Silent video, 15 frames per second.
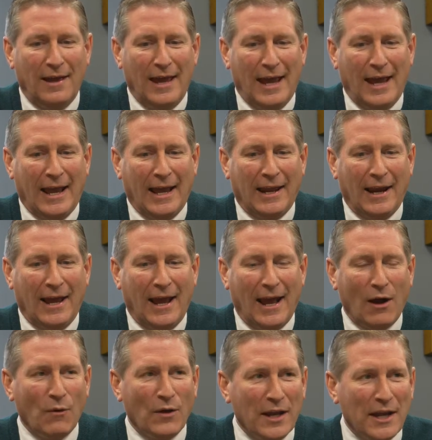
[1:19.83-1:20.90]
and
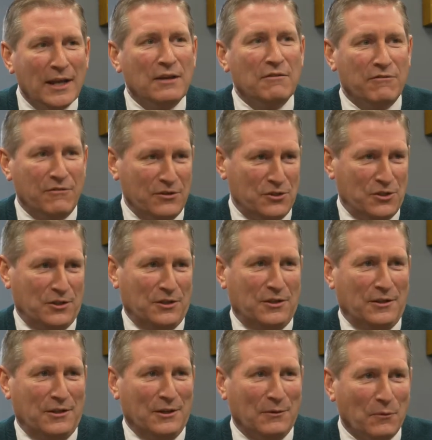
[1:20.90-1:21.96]
how inefficient
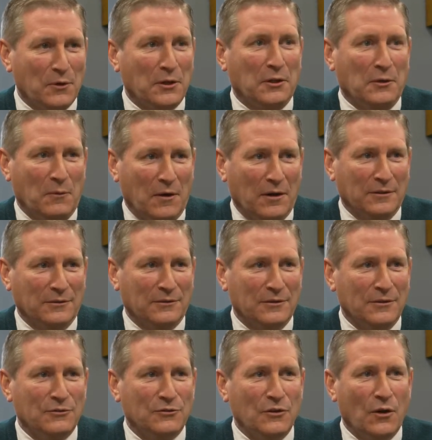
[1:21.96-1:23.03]
it really was.
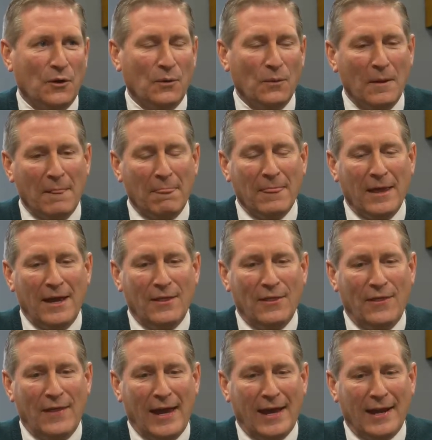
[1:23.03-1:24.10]
So
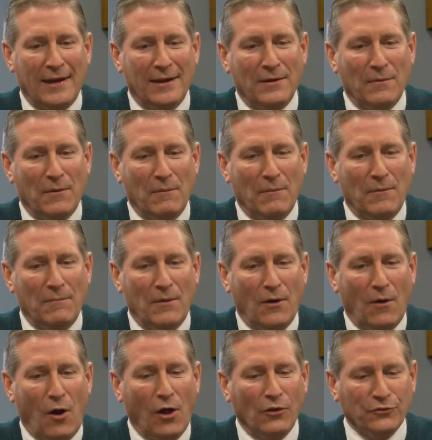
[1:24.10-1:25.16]
that
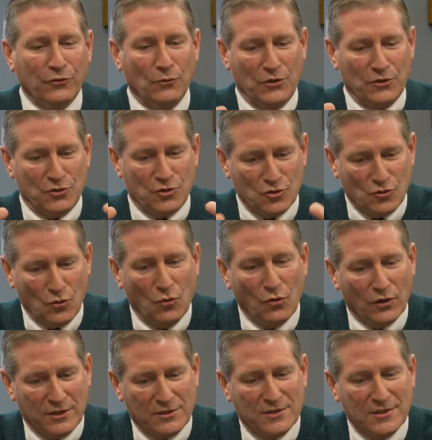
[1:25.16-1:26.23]
also the
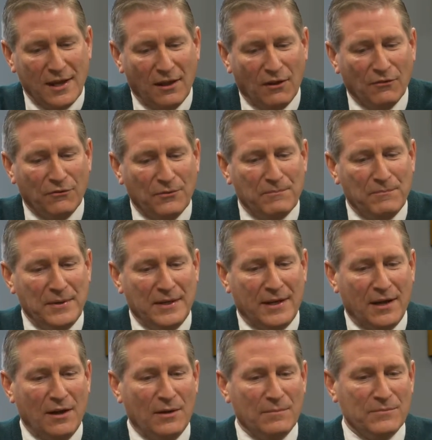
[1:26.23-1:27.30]
store itself
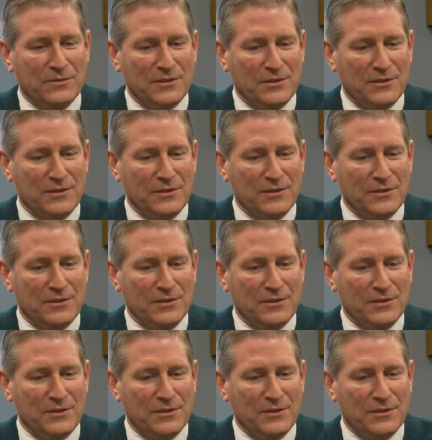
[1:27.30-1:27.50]
becomes